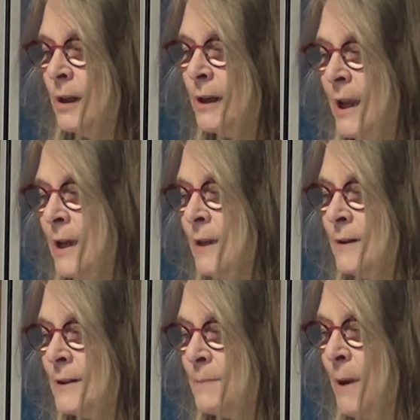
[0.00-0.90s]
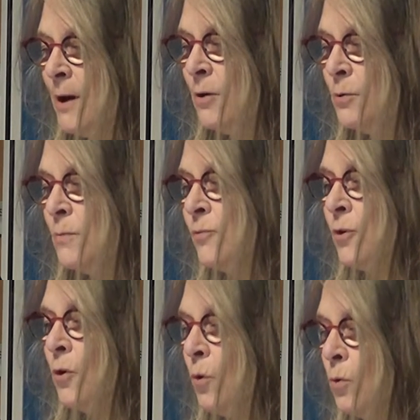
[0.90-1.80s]
lay in the spare room
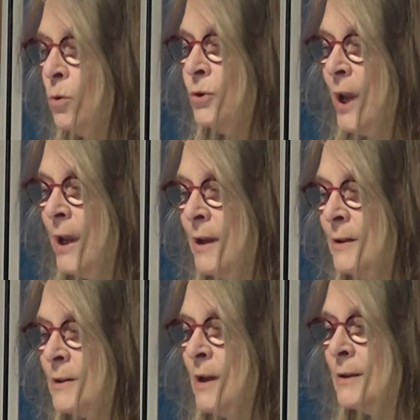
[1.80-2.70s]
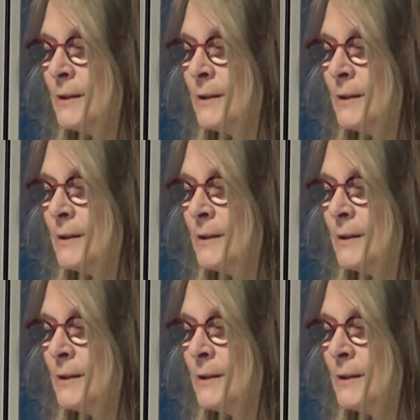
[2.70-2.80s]
for whole days,